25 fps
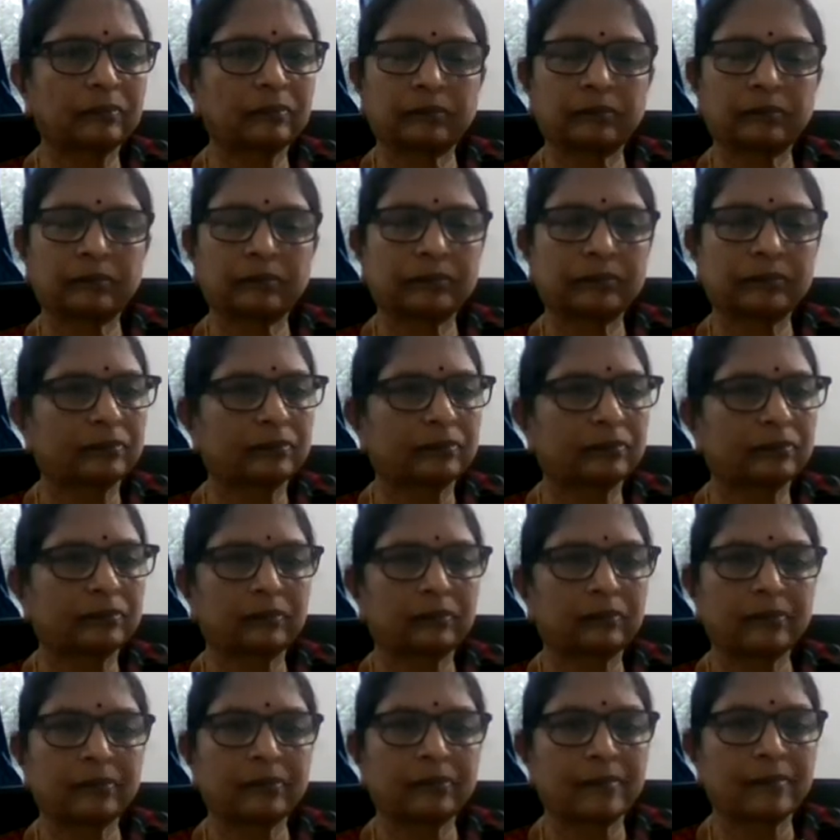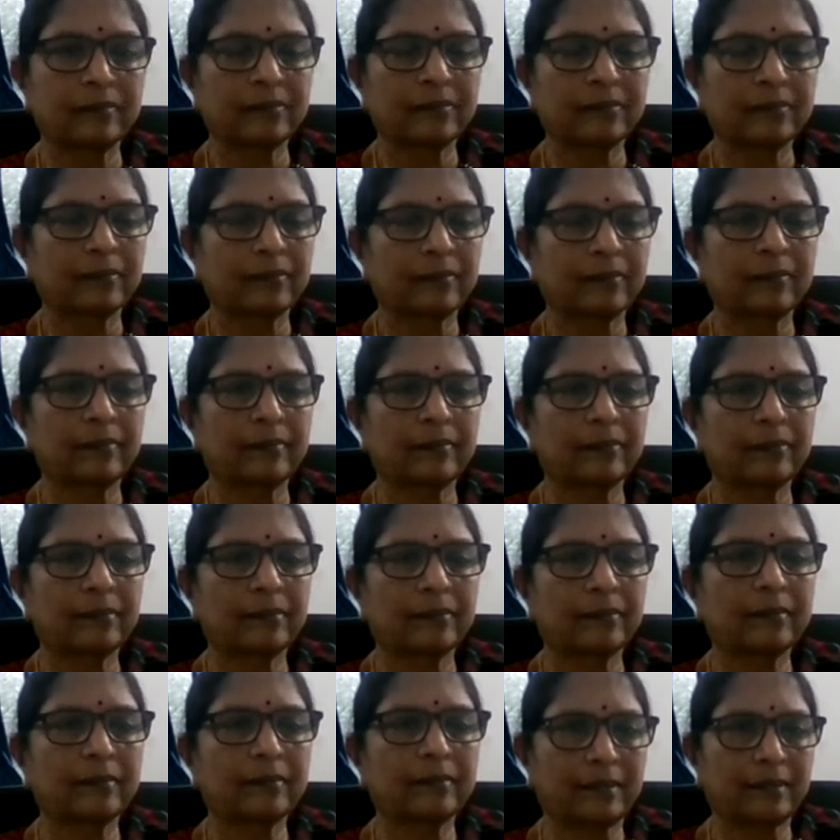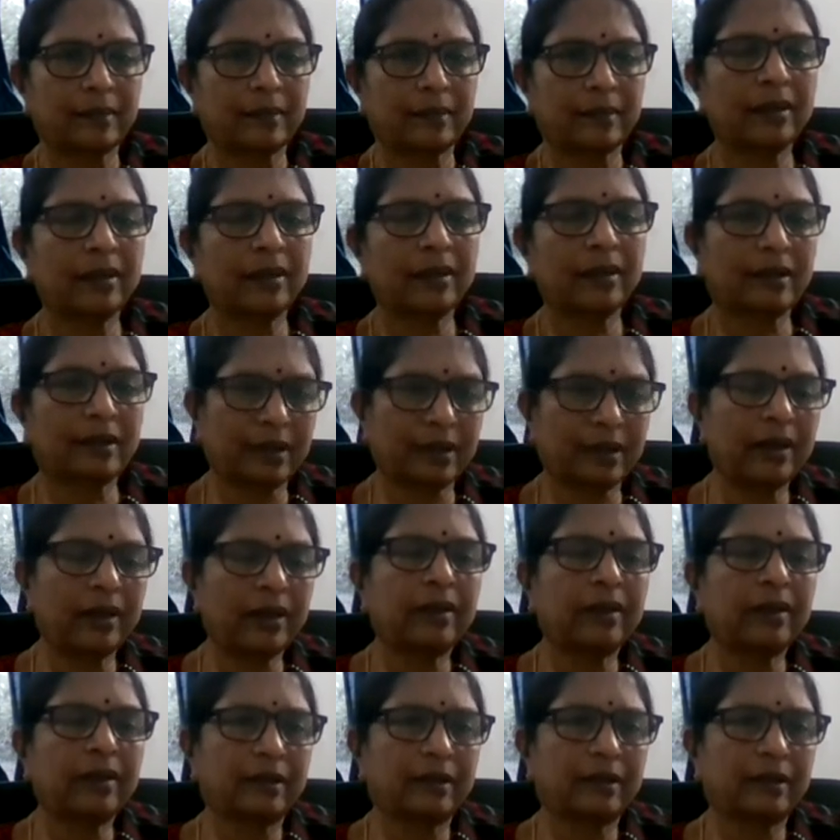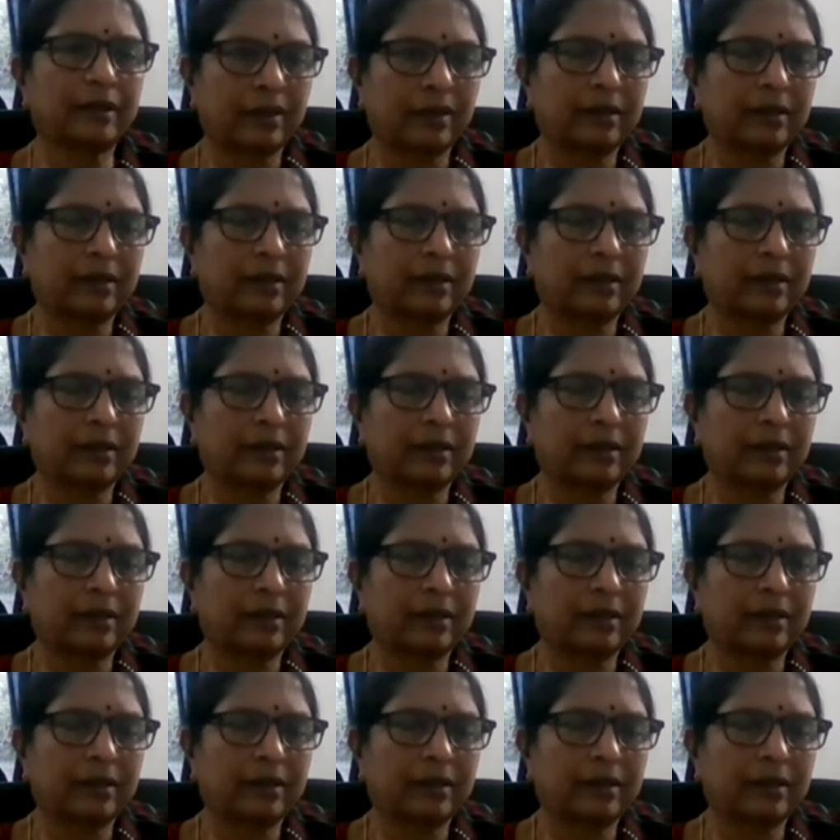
No words are spoken by the person on screen.